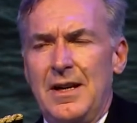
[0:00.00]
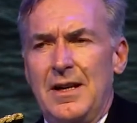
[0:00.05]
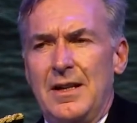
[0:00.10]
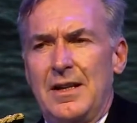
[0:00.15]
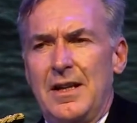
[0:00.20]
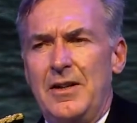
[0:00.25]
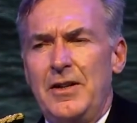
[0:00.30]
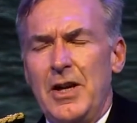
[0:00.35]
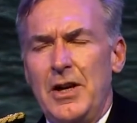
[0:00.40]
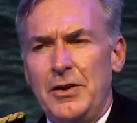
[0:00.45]

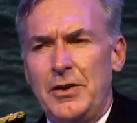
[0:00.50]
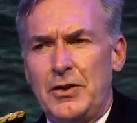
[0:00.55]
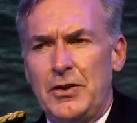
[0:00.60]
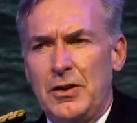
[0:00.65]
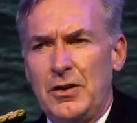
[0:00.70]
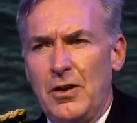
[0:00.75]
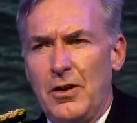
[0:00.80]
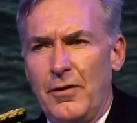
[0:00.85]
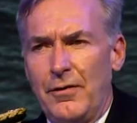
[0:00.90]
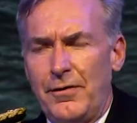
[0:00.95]
the
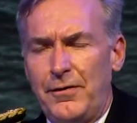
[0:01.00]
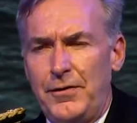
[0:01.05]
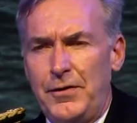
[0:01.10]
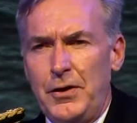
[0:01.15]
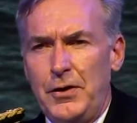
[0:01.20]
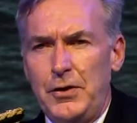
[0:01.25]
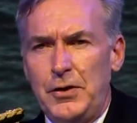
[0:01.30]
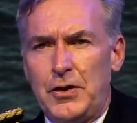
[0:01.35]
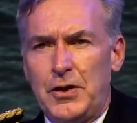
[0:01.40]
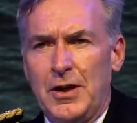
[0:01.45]
notion of
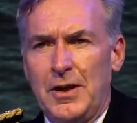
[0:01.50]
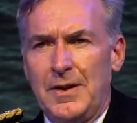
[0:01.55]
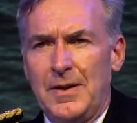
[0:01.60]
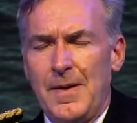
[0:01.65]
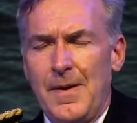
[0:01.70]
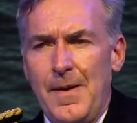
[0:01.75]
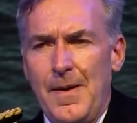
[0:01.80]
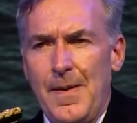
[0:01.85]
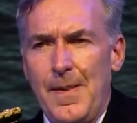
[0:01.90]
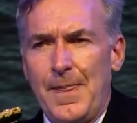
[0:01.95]

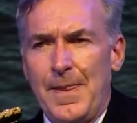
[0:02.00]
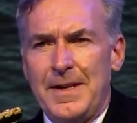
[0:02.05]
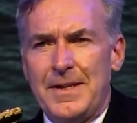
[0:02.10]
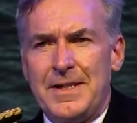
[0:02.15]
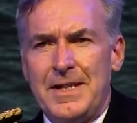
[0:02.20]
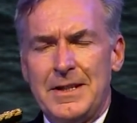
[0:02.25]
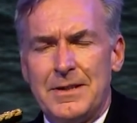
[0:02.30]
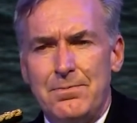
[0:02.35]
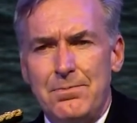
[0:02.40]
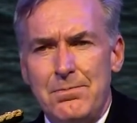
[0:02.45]
fusion,
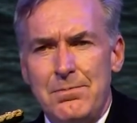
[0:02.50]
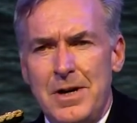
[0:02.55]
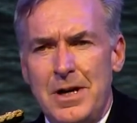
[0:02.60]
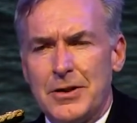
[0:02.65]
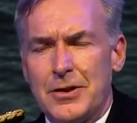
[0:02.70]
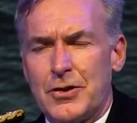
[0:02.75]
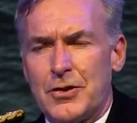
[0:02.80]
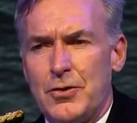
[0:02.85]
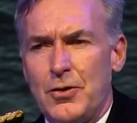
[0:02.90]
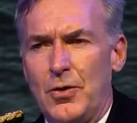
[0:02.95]
this is
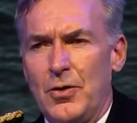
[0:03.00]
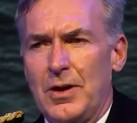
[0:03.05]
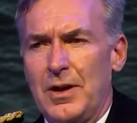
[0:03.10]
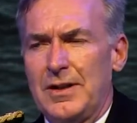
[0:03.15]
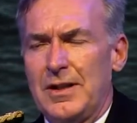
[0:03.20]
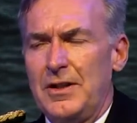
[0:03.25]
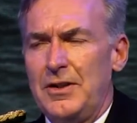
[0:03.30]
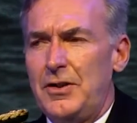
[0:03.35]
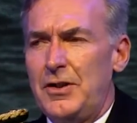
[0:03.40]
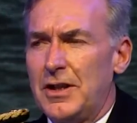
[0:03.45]
much stronger
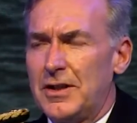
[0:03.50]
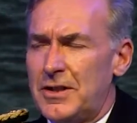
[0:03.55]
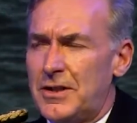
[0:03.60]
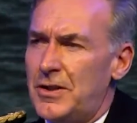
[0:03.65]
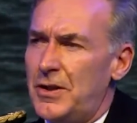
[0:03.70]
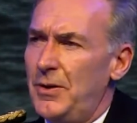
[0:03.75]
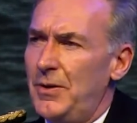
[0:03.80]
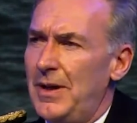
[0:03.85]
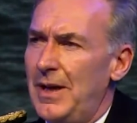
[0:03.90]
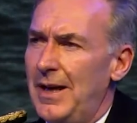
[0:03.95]
than just
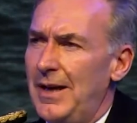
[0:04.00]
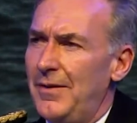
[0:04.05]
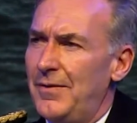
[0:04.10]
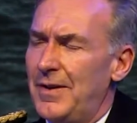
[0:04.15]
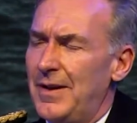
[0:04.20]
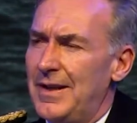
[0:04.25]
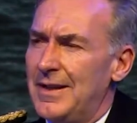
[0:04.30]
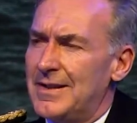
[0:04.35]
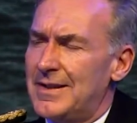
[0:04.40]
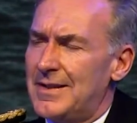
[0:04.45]
2
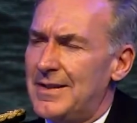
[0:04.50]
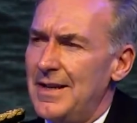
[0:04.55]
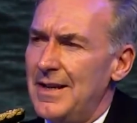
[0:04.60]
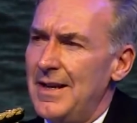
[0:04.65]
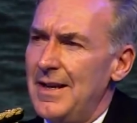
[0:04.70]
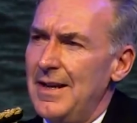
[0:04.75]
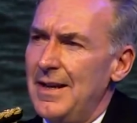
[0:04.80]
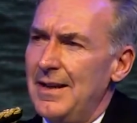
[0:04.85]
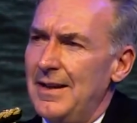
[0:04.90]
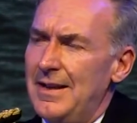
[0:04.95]
navies.
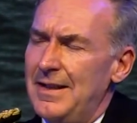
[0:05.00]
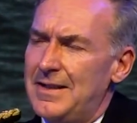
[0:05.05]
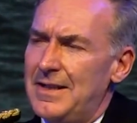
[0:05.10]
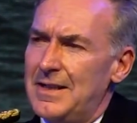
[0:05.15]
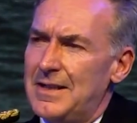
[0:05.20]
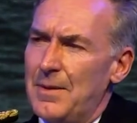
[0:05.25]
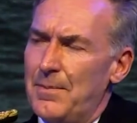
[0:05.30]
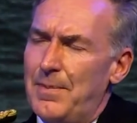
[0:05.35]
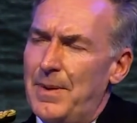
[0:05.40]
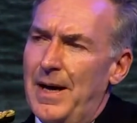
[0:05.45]
This
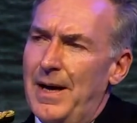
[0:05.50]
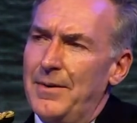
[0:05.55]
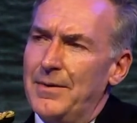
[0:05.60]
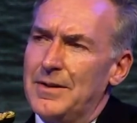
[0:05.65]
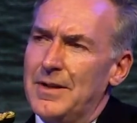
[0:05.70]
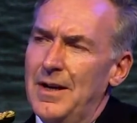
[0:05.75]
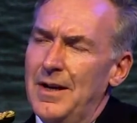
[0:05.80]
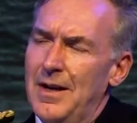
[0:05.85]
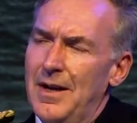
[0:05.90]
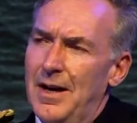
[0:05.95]
is
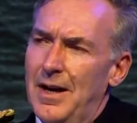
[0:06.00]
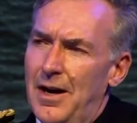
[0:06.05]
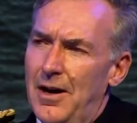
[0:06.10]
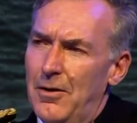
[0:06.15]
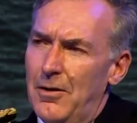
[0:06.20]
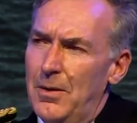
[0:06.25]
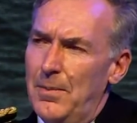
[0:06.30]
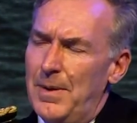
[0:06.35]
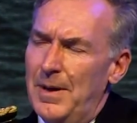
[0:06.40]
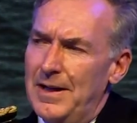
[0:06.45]
about
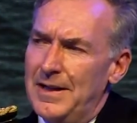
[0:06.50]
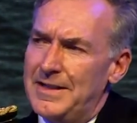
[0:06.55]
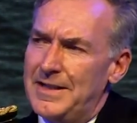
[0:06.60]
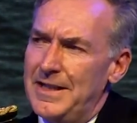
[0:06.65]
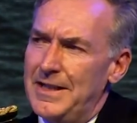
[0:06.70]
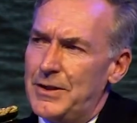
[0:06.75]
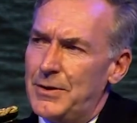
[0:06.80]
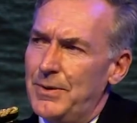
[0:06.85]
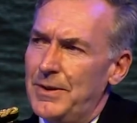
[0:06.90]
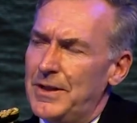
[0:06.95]
our
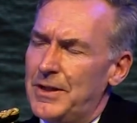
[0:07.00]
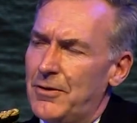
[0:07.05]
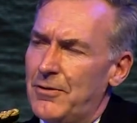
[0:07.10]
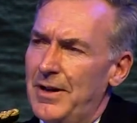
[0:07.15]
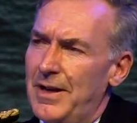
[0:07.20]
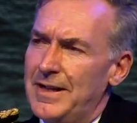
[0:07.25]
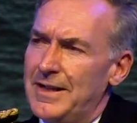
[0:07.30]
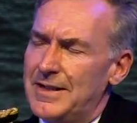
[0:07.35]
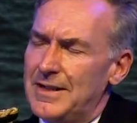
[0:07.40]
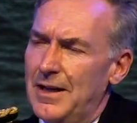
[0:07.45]
ability to
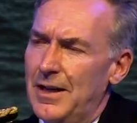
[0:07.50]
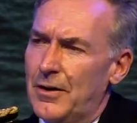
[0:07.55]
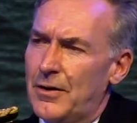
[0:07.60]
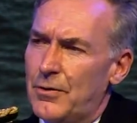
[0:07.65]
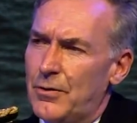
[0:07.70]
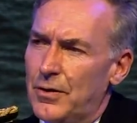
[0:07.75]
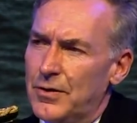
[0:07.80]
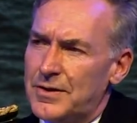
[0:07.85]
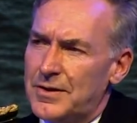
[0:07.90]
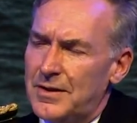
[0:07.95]
integrate
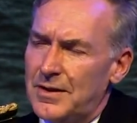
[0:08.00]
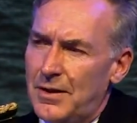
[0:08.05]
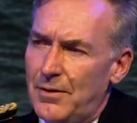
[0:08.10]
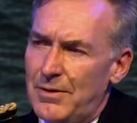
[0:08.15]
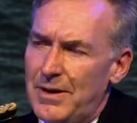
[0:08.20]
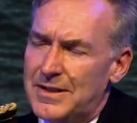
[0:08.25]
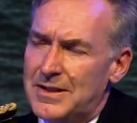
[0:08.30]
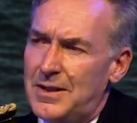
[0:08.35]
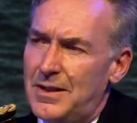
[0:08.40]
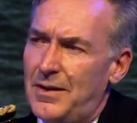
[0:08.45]
across the
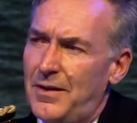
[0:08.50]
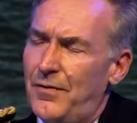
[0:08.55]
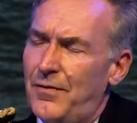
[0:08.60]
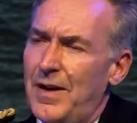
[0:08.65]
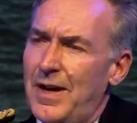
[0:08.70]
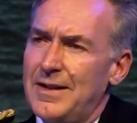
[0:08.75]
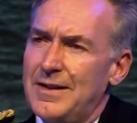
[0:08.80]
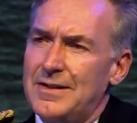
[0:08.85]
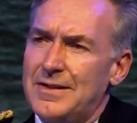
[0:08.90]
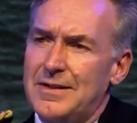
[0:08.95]
rest of
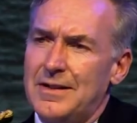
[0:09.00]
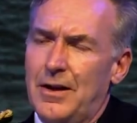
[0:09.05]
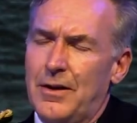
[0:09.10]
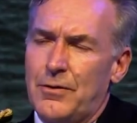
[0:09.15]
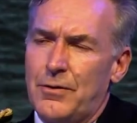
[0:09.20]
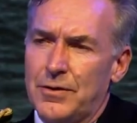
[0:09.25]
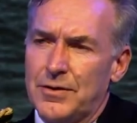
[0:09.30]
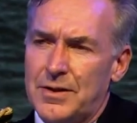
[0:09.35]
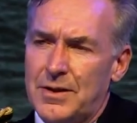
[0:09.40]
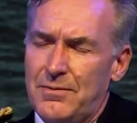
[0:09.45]
defense,
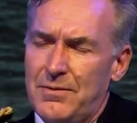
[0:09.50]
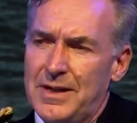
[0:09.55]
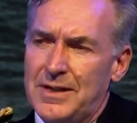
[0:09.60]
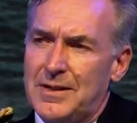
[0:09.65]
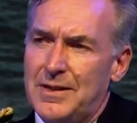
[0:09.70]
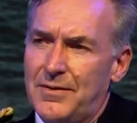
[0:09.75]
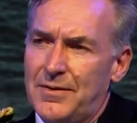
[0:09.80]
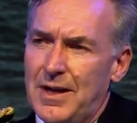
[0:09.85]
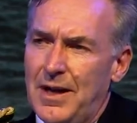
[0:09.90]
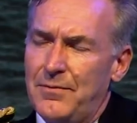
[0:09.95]
across the
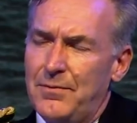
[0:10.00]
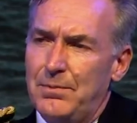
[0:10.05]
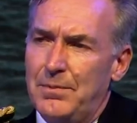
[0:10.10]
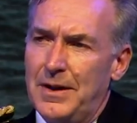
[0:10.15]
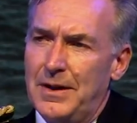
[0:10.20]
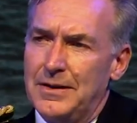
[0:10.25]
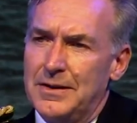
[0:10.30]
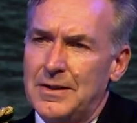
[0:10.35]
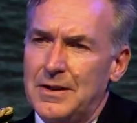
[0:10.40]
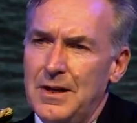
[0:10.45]
rest of
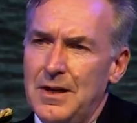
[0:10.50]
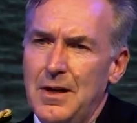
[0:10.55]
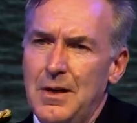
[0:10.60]
government,